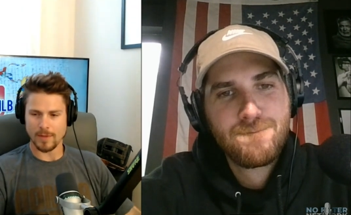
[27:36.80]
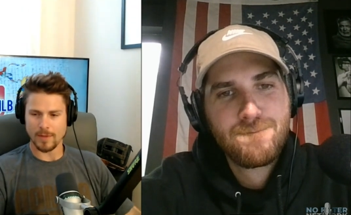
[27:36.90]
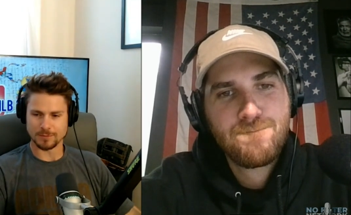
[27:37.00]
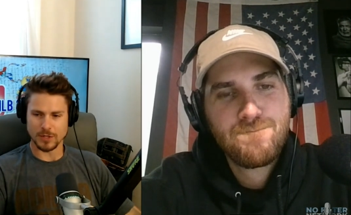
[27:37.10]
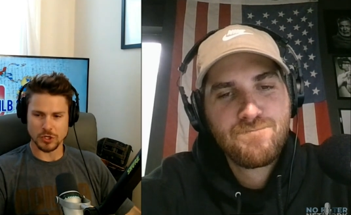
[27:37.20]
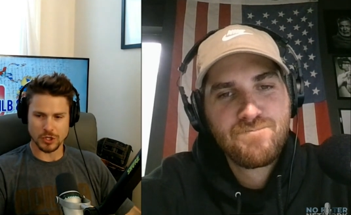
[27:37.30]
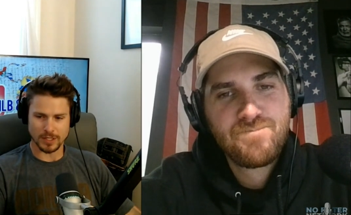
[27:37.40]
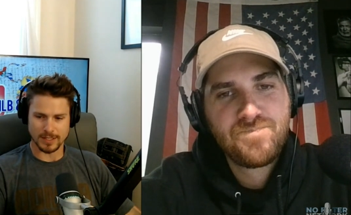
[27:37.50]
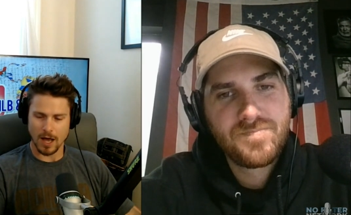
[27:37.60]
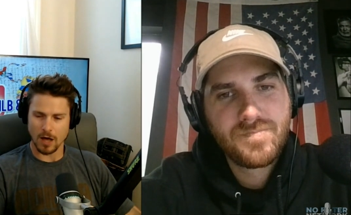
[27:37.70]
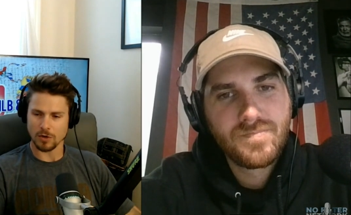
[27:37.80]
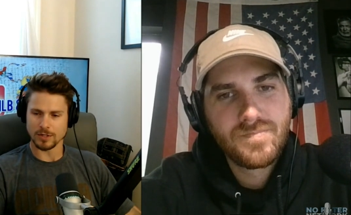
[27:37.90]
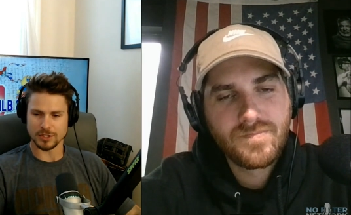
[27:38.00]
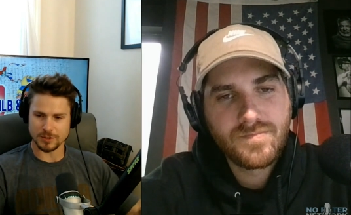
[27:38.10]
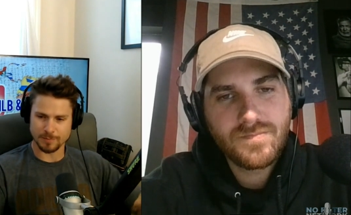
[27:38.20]
Speaker 1: has been shut down,
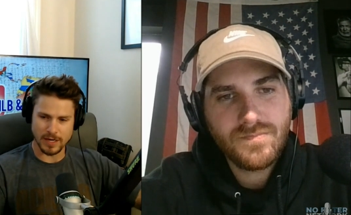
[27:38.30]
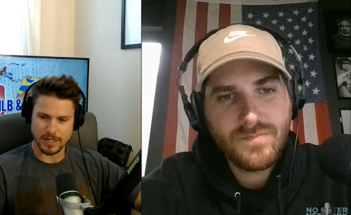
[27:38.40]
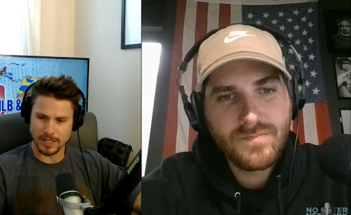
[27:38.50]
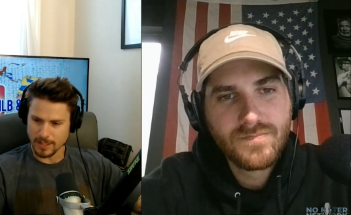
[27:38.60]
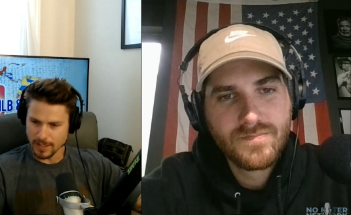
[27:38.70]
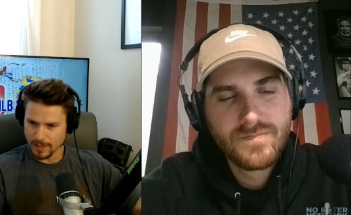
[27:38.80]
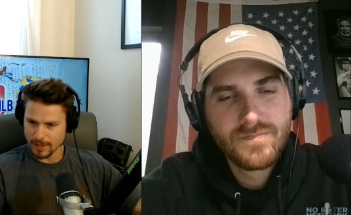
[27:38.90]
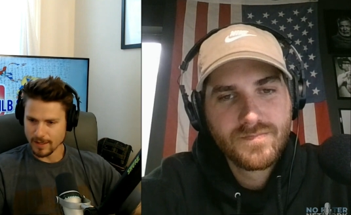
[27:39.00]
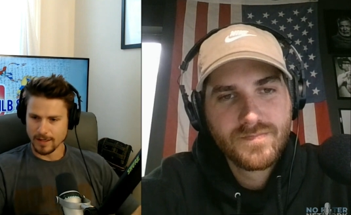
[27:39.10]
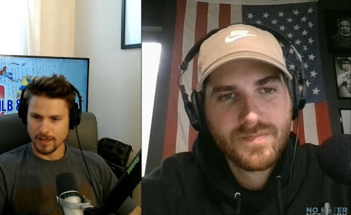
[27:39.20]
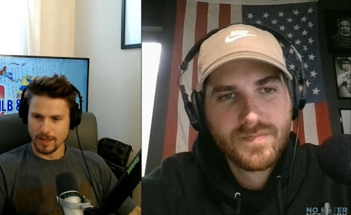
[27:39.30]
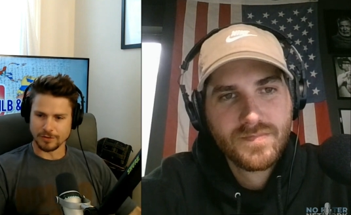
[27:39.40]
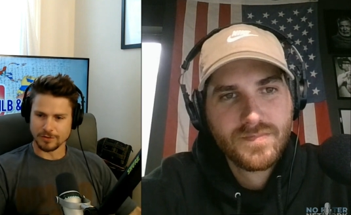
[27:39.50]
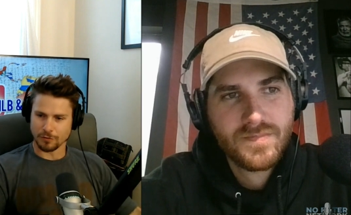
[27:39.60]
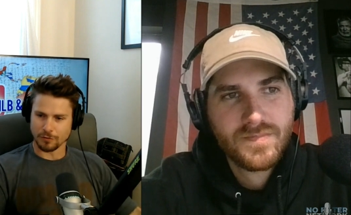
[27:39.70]
suspended
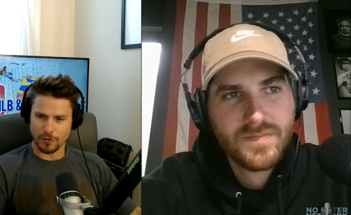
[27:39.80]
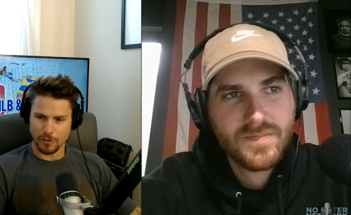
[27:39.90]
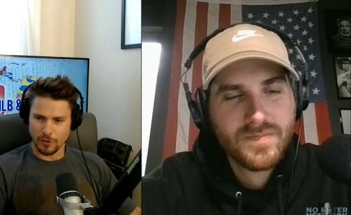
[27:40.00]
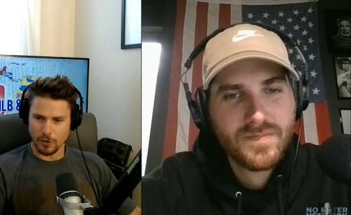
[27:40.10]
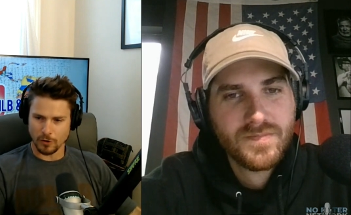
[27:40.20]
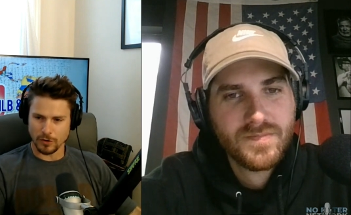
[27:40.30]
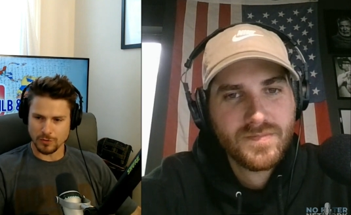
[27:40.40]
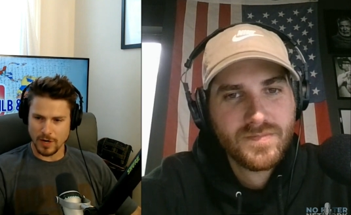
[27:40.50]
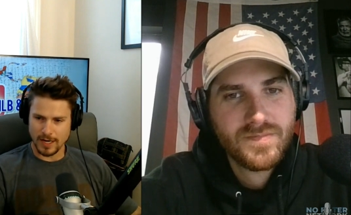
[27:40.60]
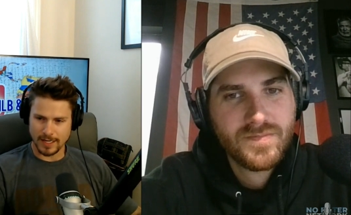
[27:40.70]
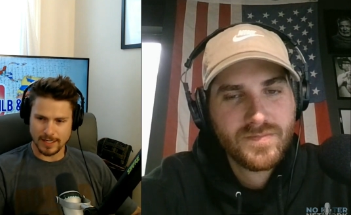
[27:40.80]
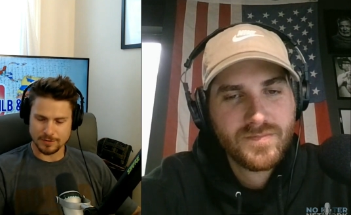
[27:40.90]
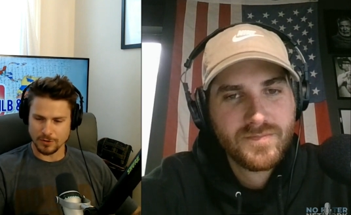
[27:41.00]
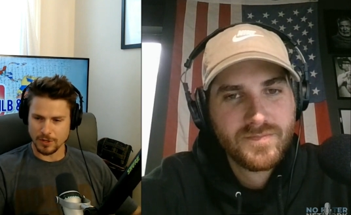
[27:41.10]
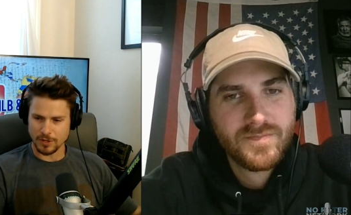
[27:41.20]
until further notice, right? I guess
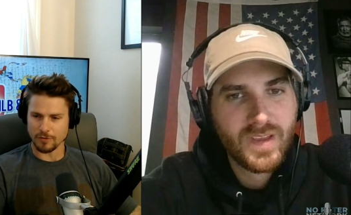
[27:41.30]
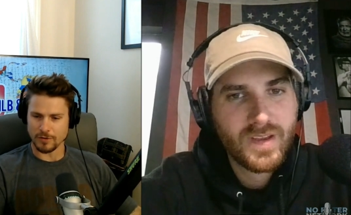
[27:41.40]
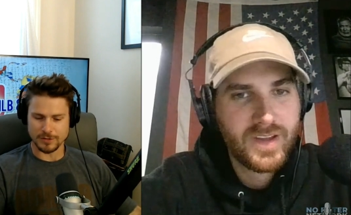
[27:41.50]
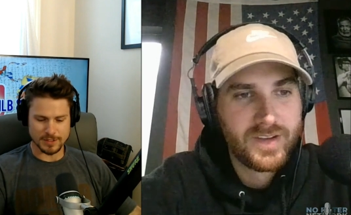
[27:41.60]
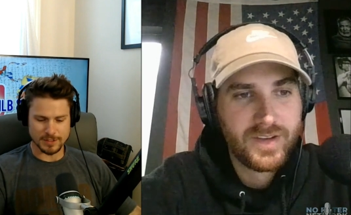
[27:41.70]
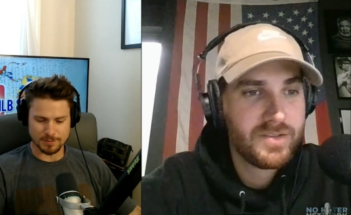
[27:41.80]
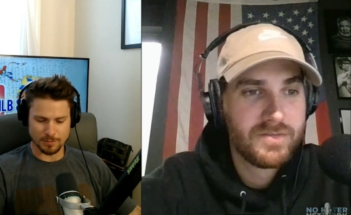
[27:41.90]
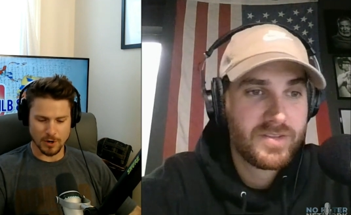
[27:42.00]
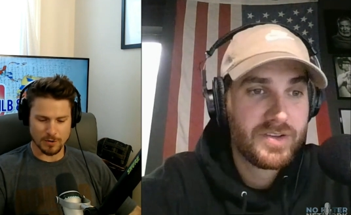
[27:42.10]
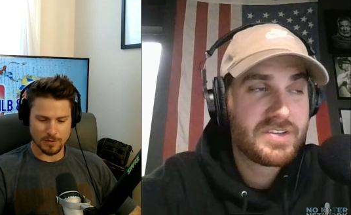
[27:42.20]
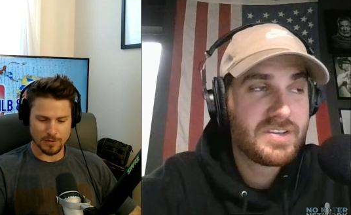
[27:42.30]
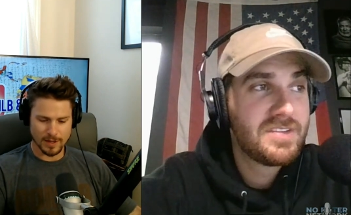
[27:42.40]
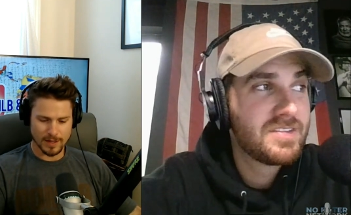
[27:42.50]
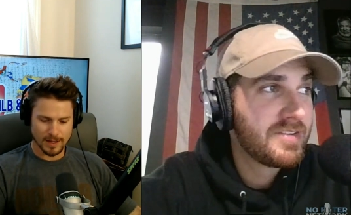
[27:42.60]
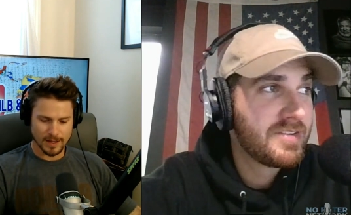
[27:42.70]
they're done for the season, no, bro. No
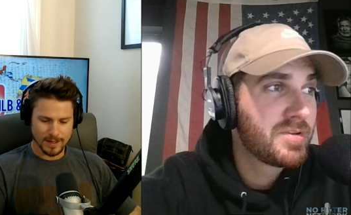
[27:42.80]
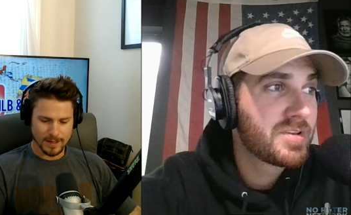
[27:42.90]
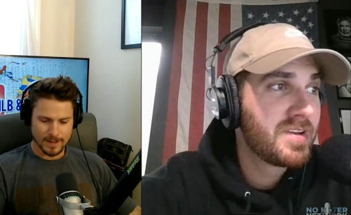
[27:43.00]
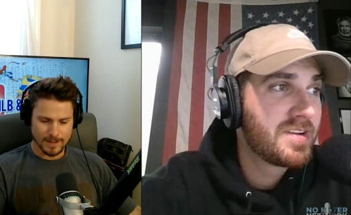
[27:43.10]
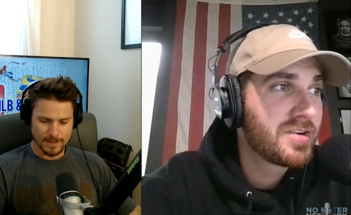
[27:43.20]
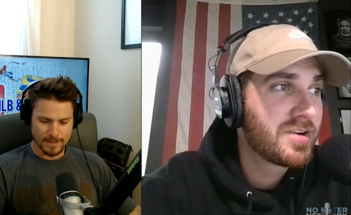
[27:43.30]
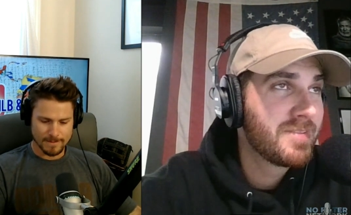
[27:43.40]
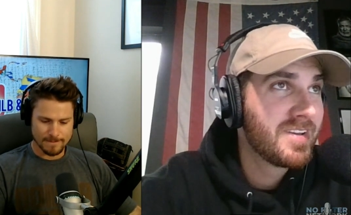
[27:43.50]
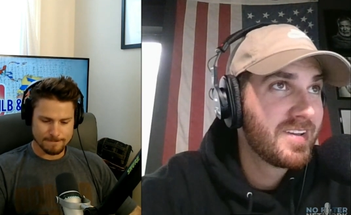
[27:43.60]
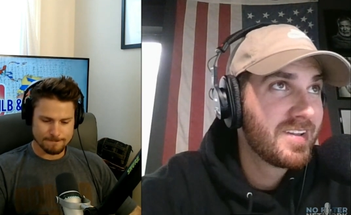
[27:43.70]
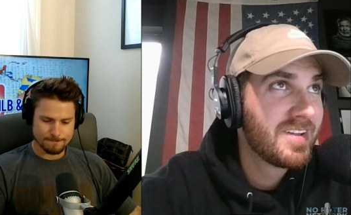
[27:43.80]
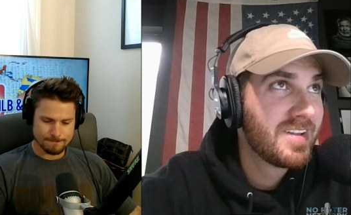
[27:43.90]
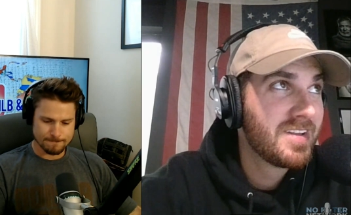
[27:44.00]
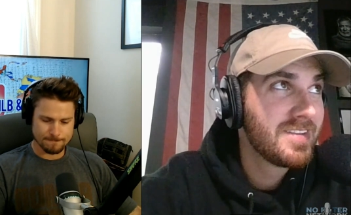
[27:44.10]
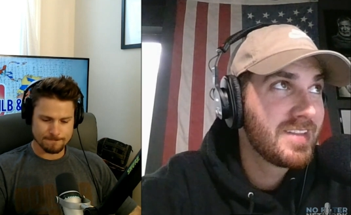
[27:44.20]
Speaker 2: season. They were supposed to be in a tournament
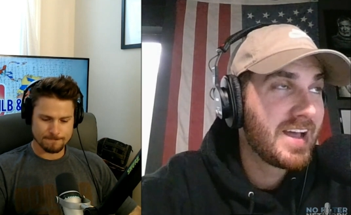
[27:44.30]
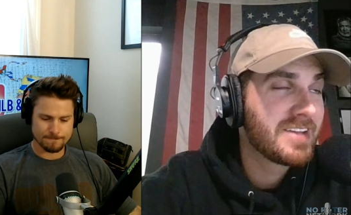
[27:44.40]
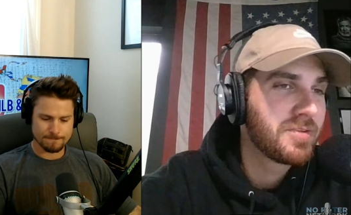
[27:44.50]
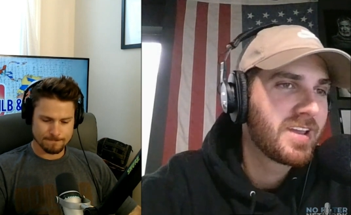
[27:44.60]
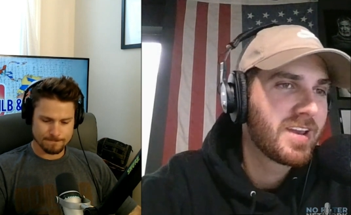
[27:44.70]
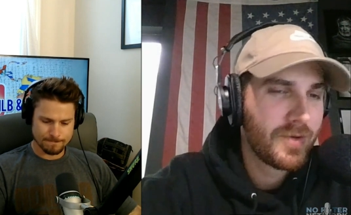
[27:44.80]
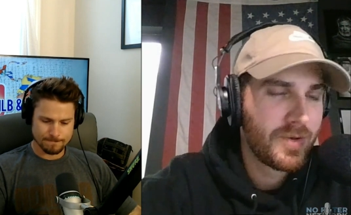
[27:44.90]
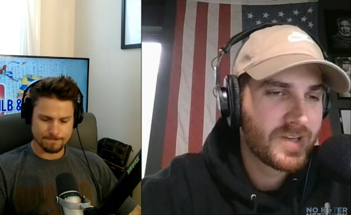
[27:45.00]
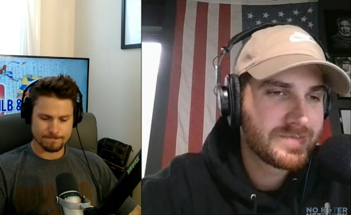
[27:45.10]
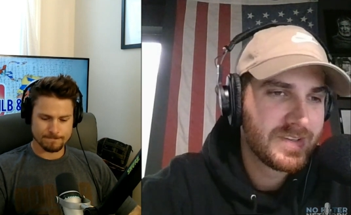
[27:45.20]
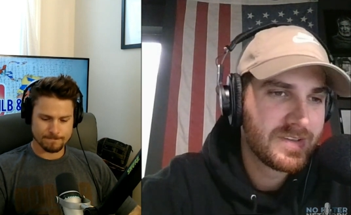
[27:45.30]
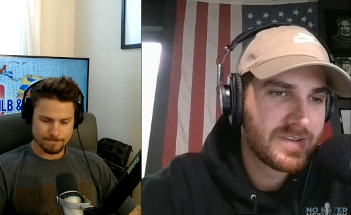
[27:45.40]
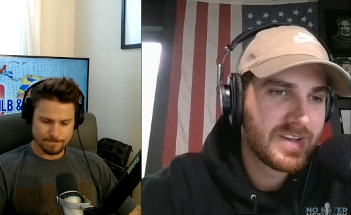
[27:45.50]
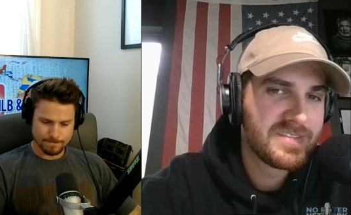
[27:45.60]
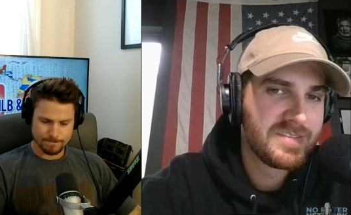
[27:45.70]
last weekend. I went and watched my
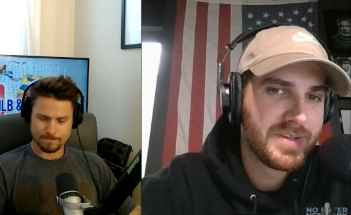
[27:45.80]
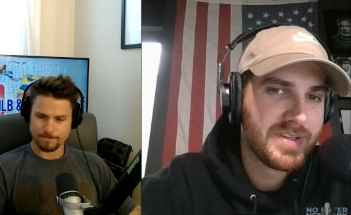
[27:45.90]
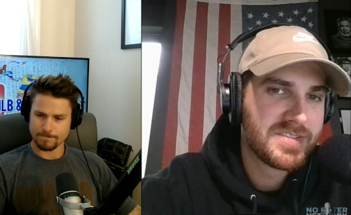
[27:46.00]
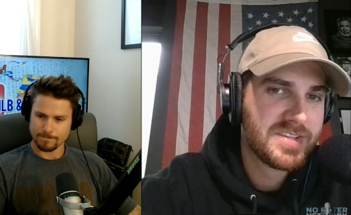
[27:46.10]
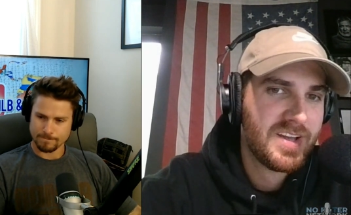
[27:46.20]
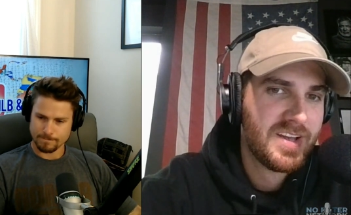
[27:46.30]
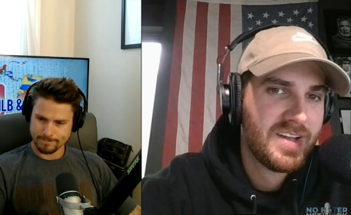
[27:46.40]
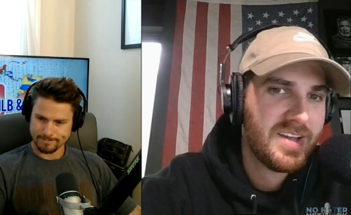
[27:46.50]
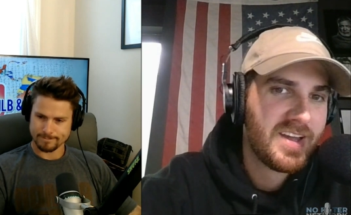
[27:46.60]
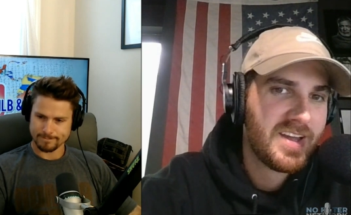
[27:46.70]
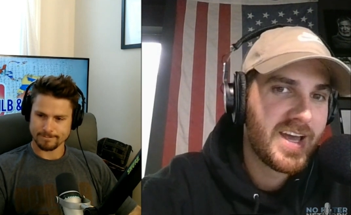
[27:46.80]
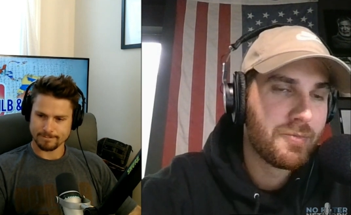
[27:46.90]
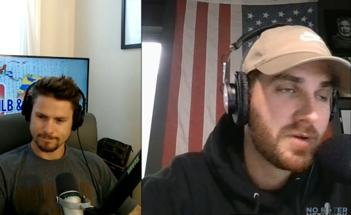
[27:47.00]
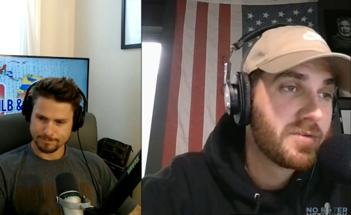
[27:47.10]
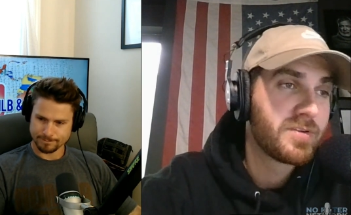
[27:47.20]
little cousin pitch
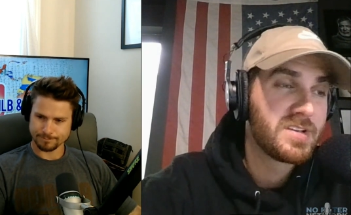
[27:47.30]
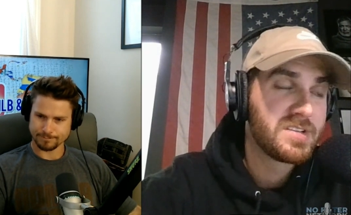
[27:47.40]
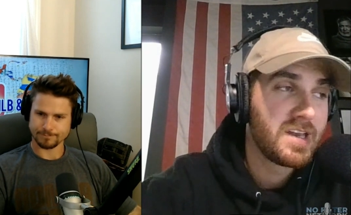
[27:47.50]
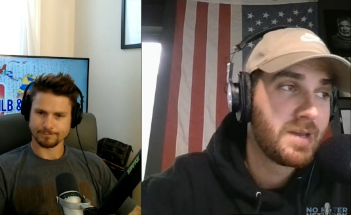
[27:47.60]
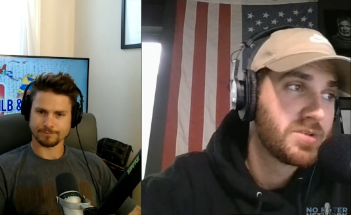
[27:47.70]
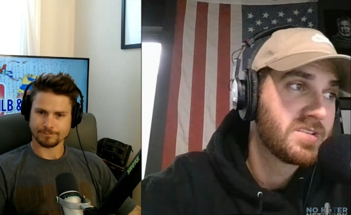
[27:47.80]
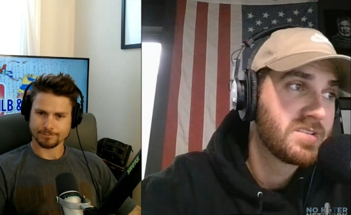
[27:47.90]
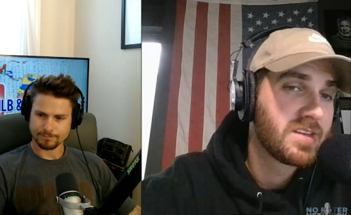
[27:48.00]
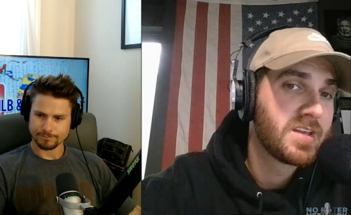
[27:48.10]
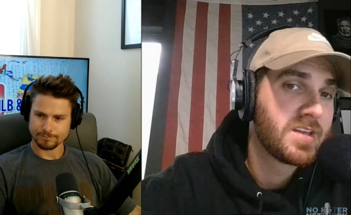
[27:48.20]
at Riverfront Stadium, which is like the